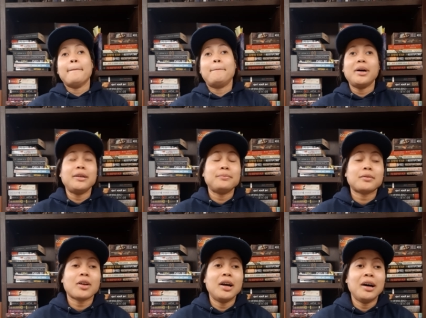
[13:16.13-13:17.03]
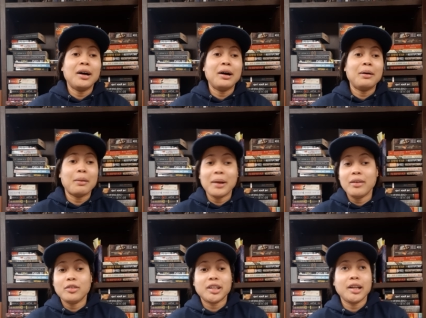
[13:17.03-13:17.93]
But uh, I'm not
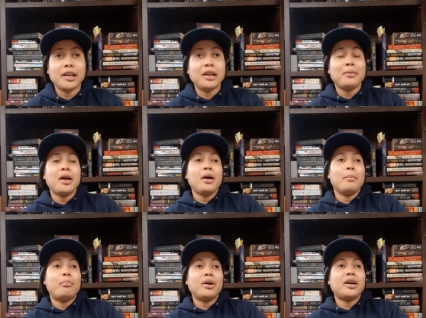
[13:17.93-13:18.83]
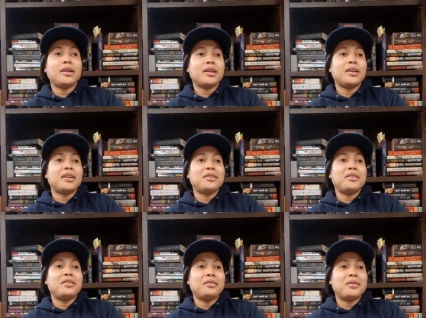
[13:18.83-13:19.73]
even going to say the name. But
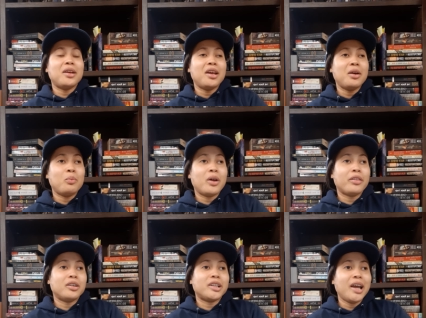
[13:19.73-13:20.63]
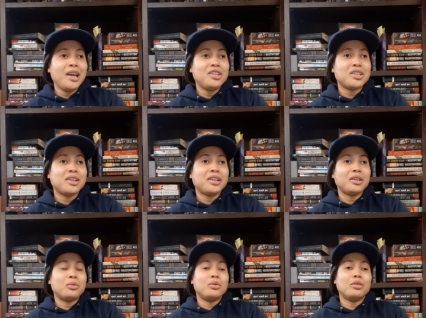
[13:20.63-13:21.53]
whether it's an agent
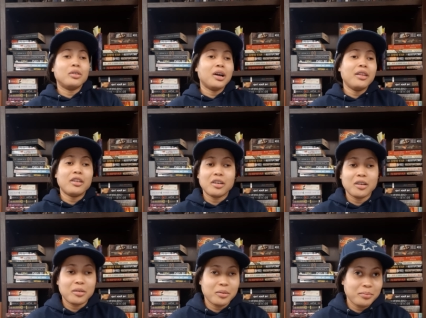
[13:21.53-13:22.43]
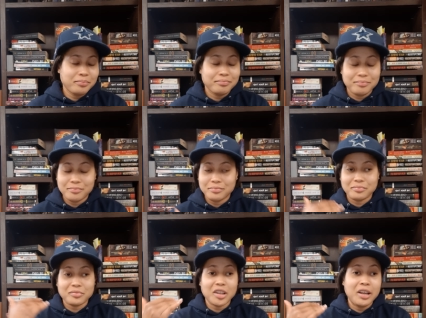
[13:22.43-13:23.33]
or other
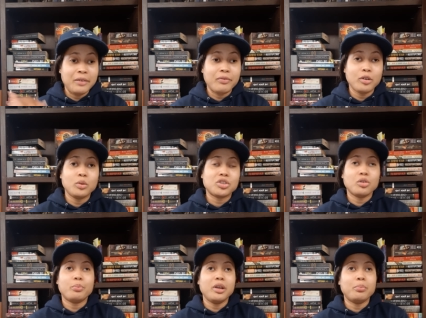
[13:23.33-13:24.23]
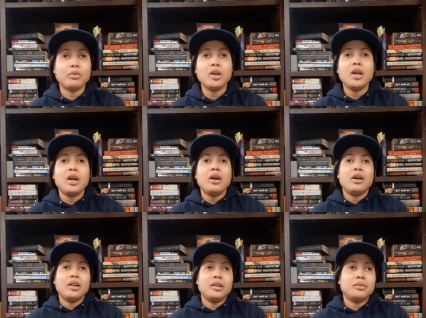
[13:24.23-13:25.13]
influential people,
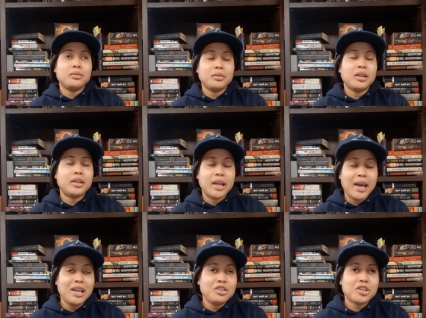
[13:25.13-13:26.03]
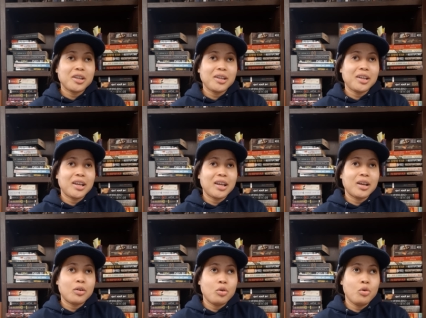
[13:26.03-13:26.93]
the agent
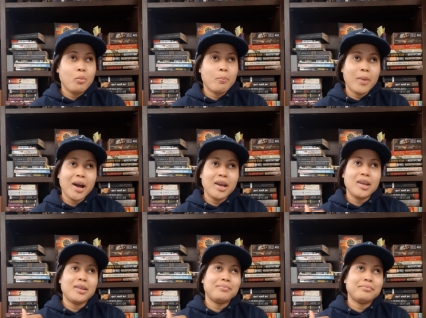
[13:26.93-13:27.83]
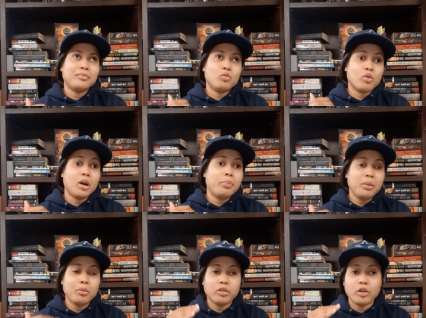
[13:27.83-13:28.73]
who might rub
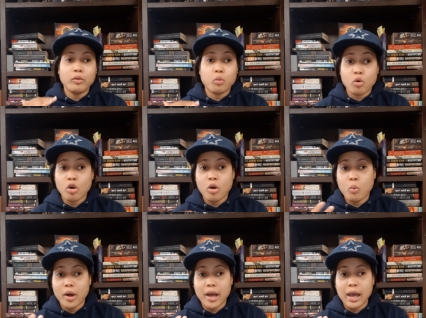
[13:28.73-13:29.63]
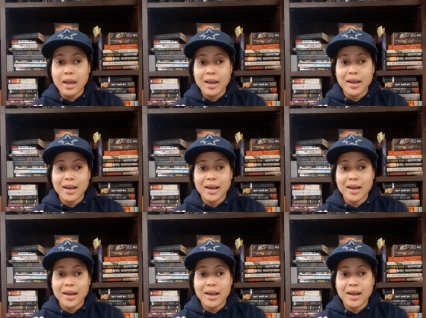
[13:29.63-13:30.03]
people the wrong way